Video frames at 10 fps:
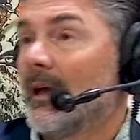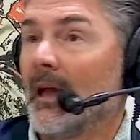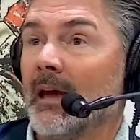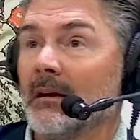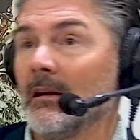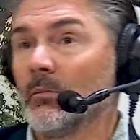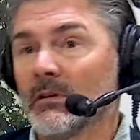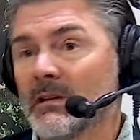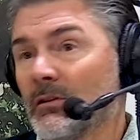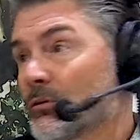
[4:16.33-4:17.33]
and it
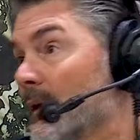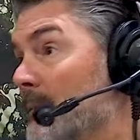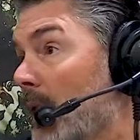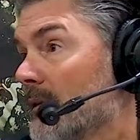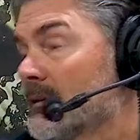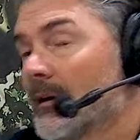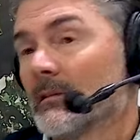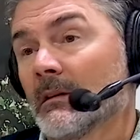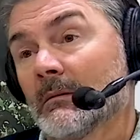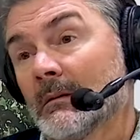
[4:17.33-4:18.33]
was in 3 months. And I
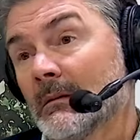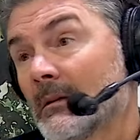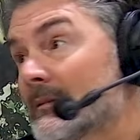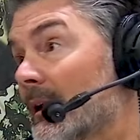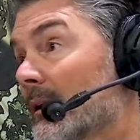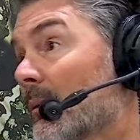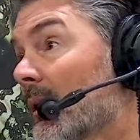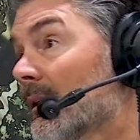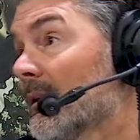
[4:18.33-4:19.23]
was like, well, that's not going to work.